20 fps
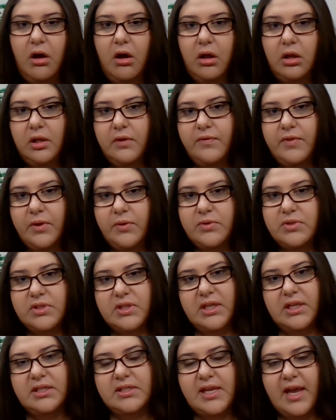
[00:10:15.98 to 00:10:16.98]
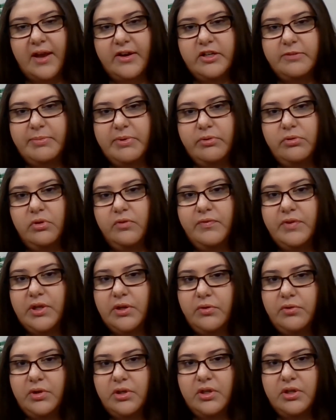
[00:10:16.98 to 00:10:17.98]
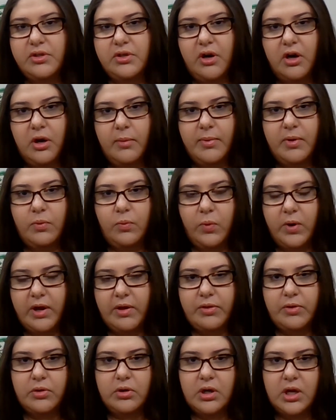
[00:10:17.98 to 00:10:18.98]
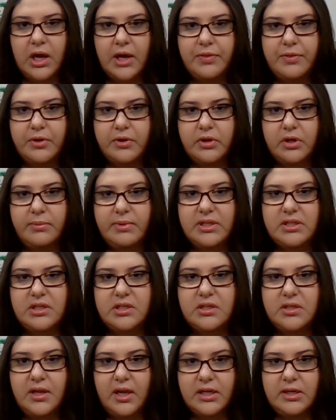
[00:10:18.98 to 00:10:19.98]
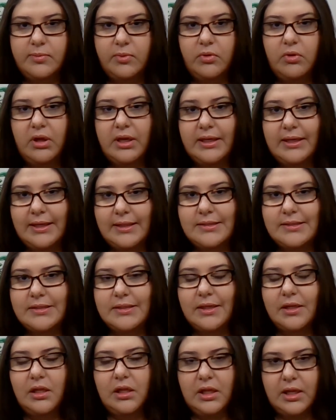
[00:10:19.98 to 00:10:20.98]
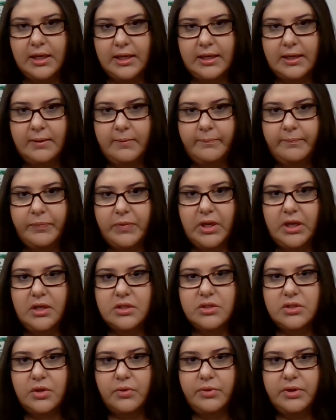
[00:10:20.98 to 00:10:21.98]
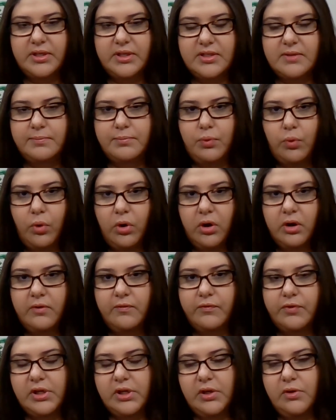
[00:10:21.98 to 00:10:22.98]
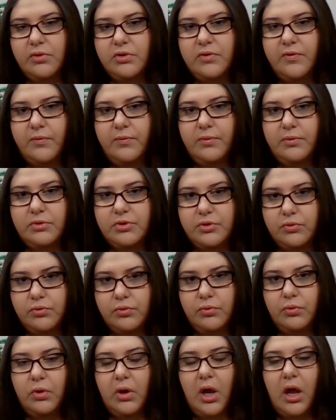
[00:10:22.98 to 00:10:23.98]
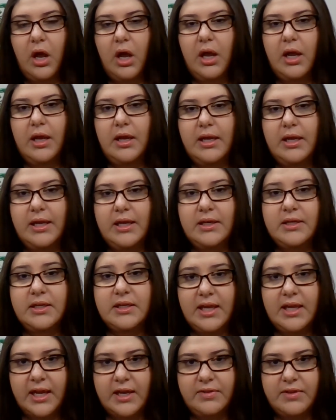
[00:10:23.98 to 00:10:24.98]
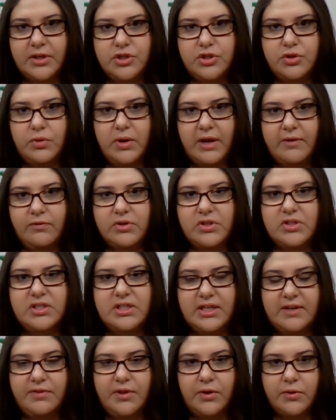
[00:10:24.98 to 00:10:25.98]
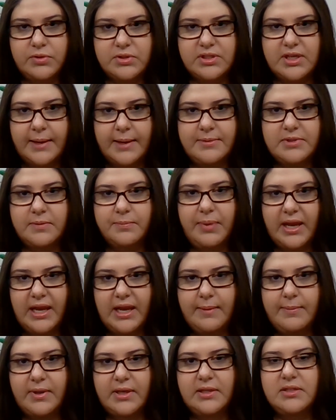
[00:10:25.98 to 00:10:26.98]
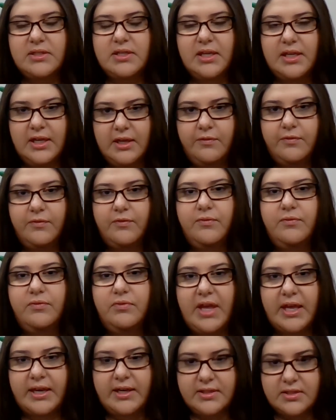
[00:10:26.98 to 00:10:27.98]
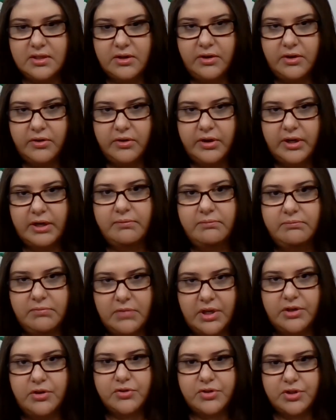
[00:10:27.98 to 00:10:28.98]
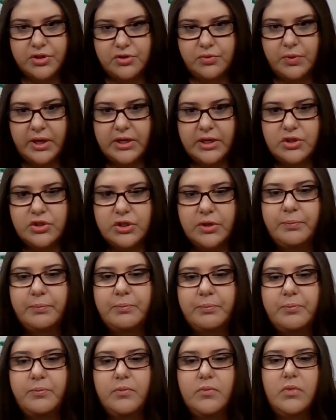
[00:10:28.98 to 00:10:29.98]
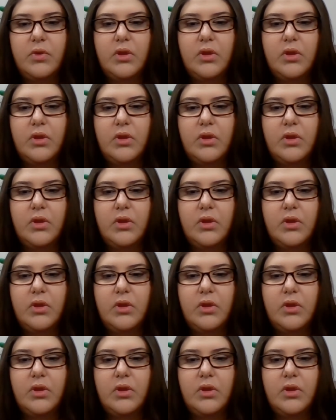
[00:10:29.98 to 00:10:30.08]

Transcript: All of those things have to be reviewed to determine whether or not they're going to be deductible against the claim. So it is important for you to indicate that you have received those types of payments if that is occurring in your situation.